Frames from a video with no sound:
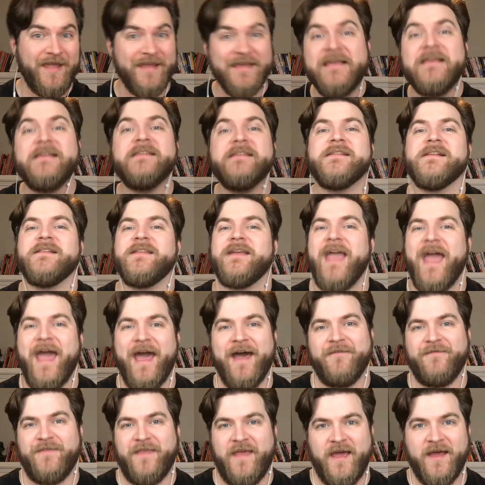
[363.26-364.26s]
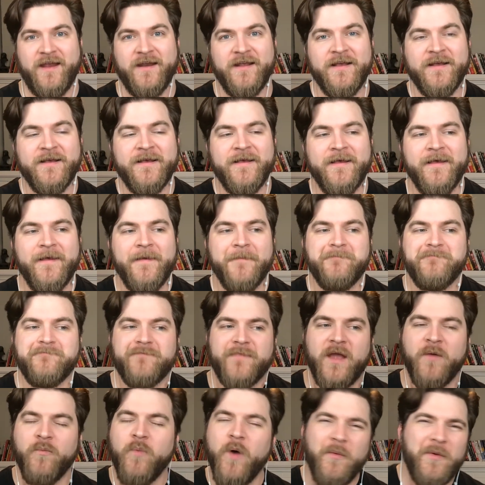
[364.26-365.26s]
easily half that.
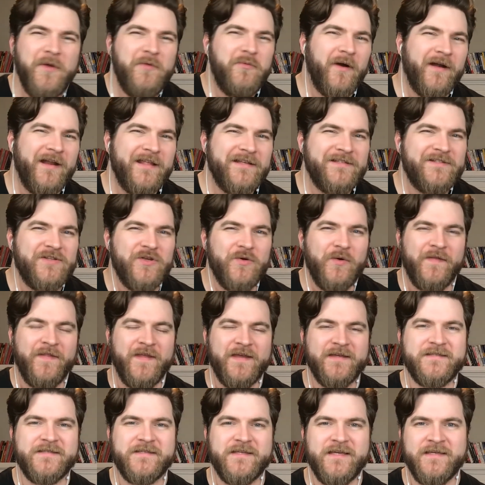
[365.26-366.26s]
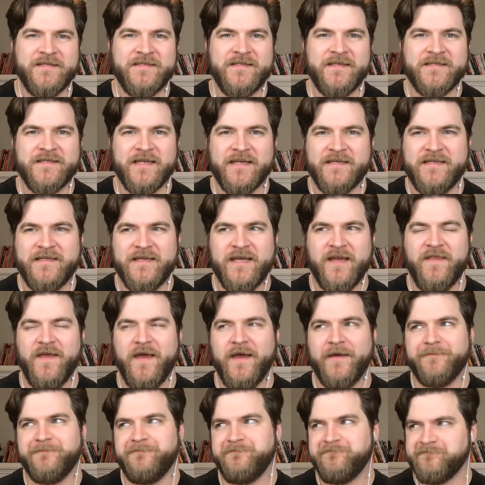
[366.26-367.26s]
And what we run into in this is this idea
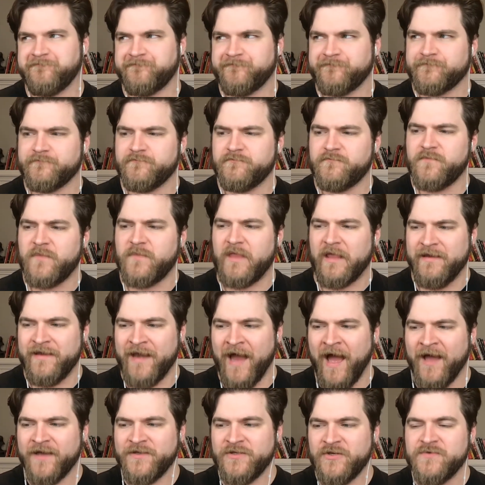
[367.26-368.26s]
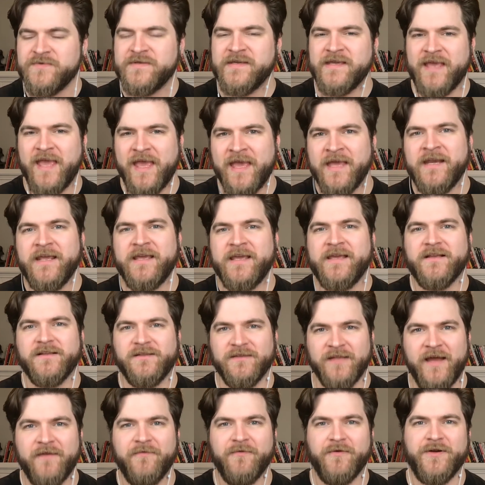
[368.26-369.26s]
that not using any
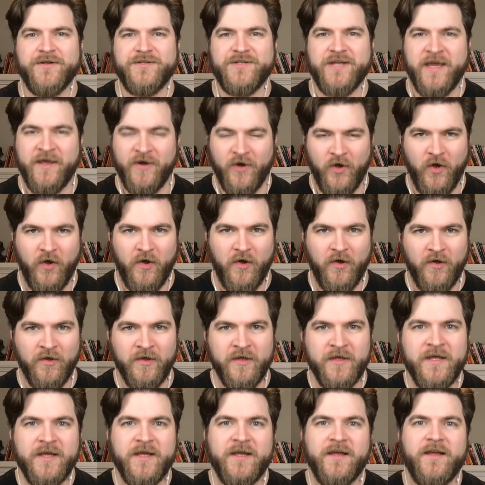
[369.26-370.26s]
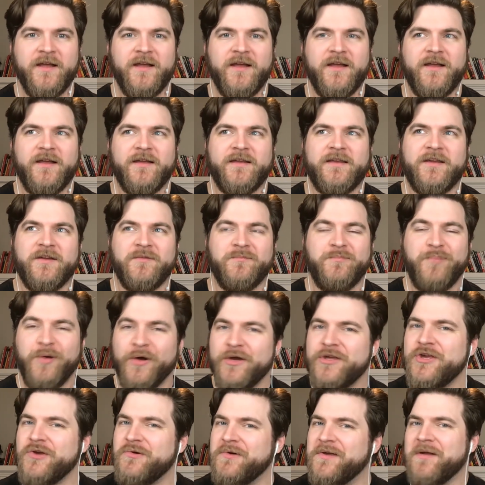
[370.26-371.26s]
leverage at all could
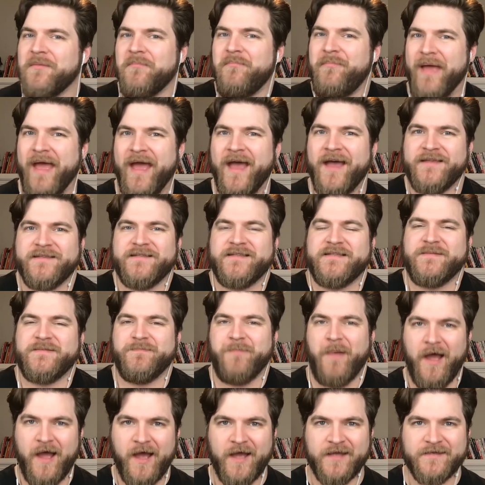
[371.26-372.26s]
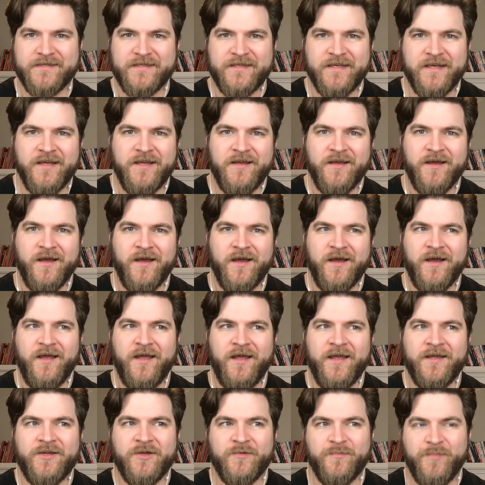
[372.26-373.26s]
put you in a bad spot uh,
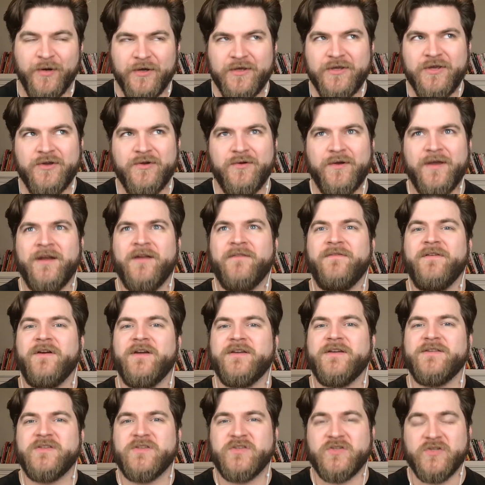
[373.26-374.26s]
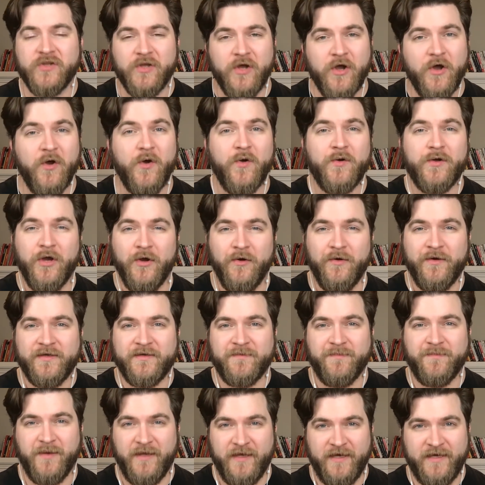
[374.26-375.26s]
it could put you in a very slow going
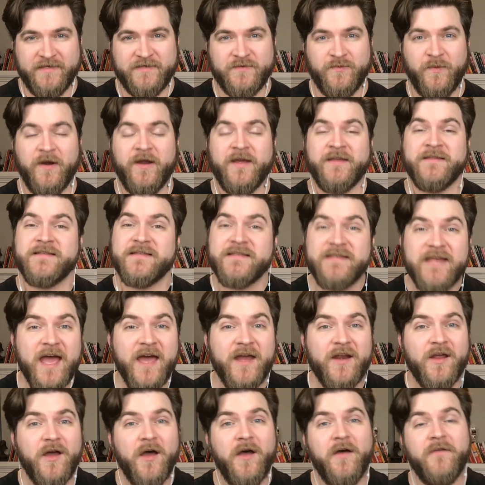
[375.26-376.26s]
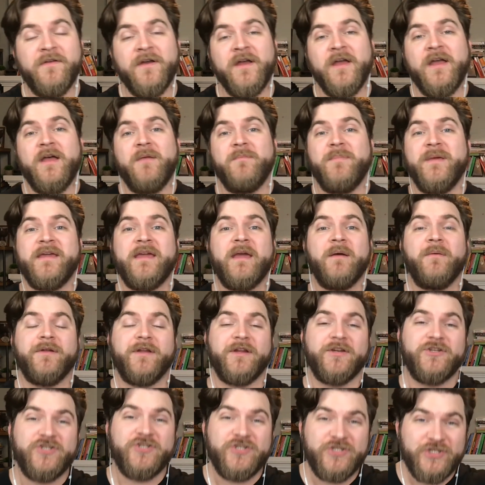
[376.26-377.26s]
place where instead of being able
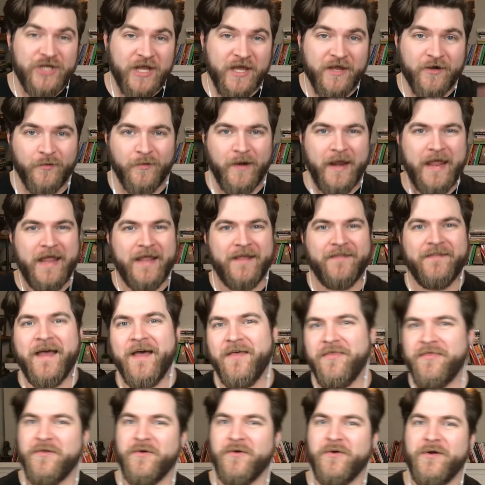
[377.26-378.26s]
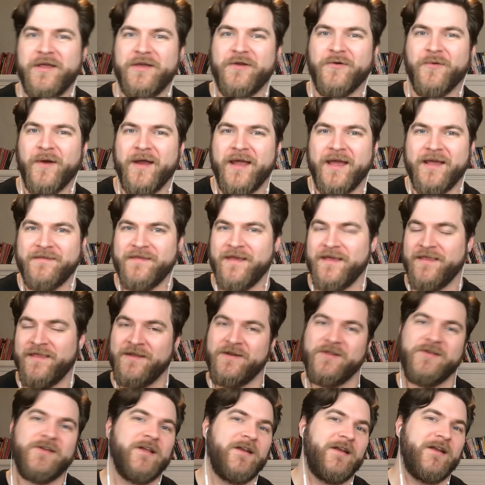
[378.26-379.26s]
to generate that 30 grand that then
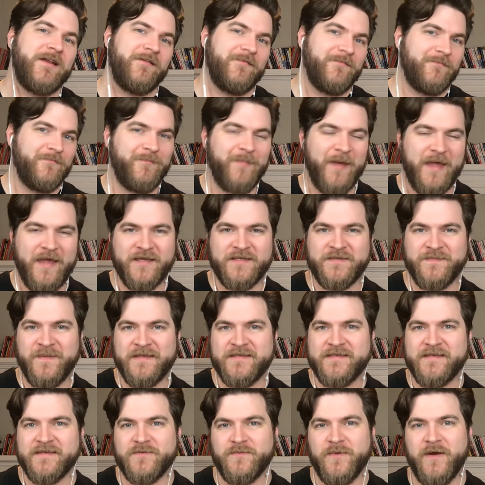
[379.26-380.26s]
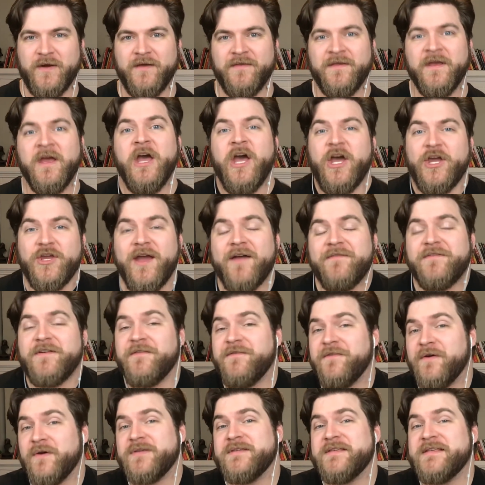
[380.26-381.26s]
you can pay expenses with, you have to
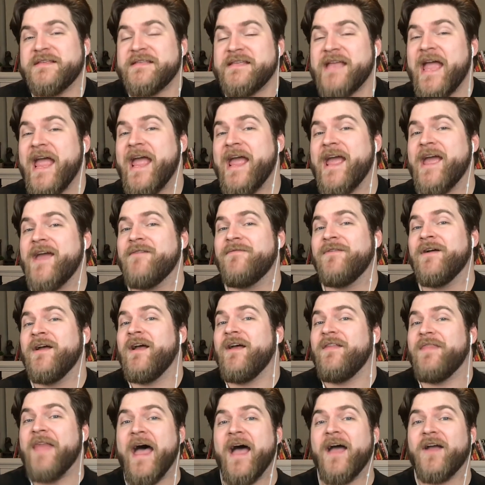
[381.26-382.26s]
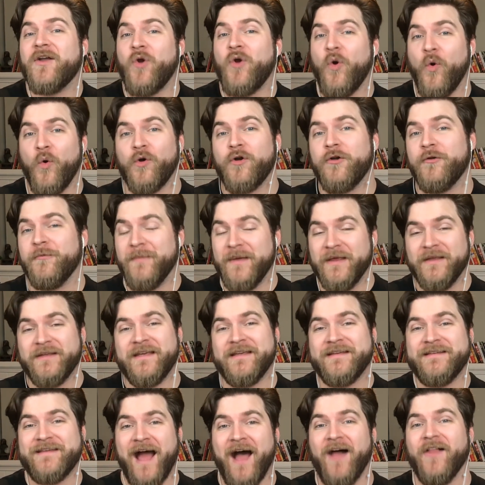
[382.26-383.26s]
first save that quarter
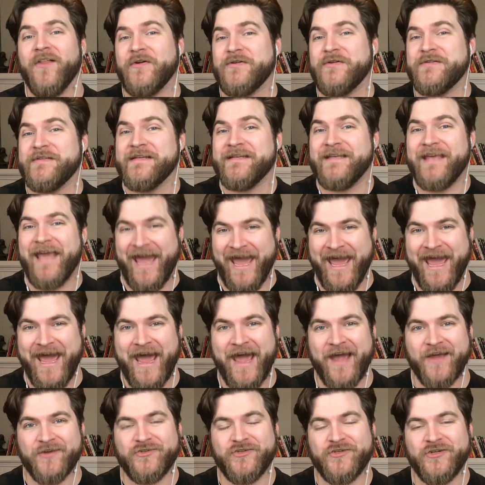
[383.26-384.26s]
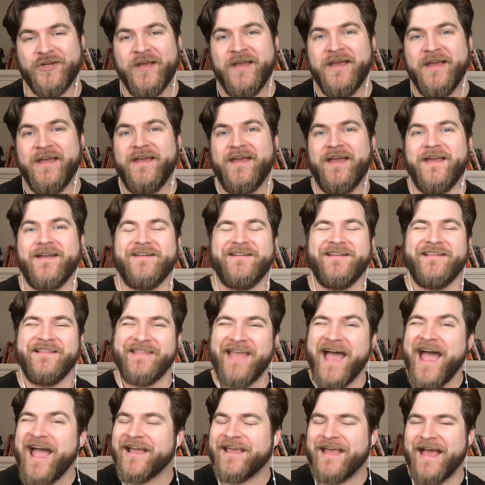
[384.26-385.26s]
million dollars in cash. And
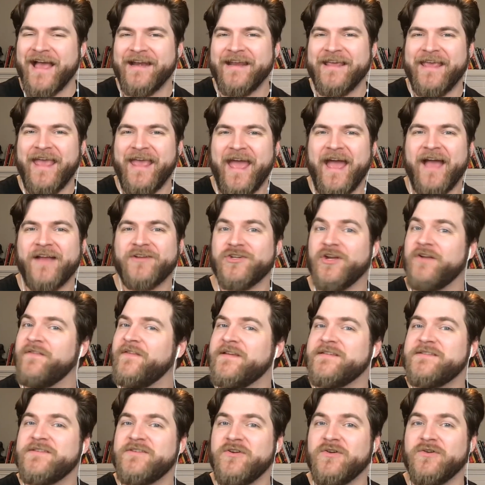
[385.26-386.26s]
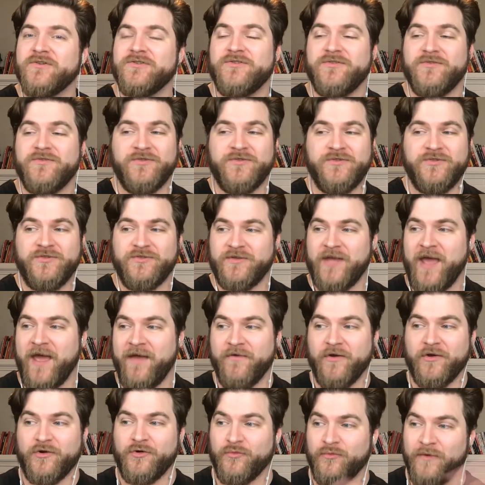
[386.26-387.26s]
that kind of cash, unless you have
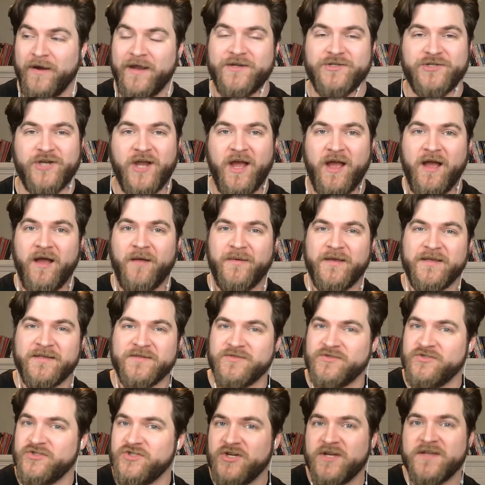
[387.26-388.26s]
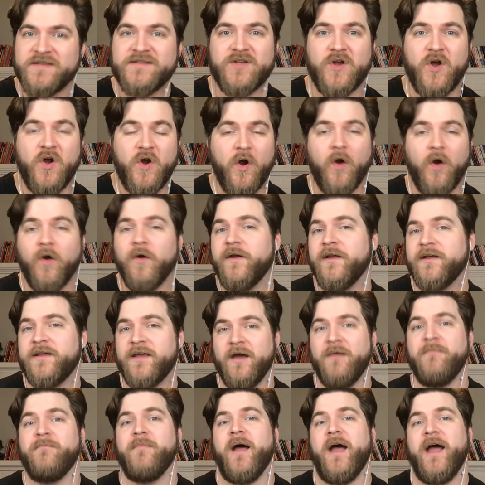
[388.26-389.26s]
a great job, is just hard to
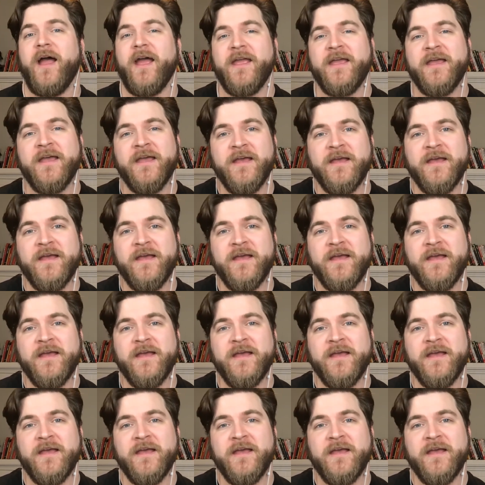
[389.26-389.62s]
come by.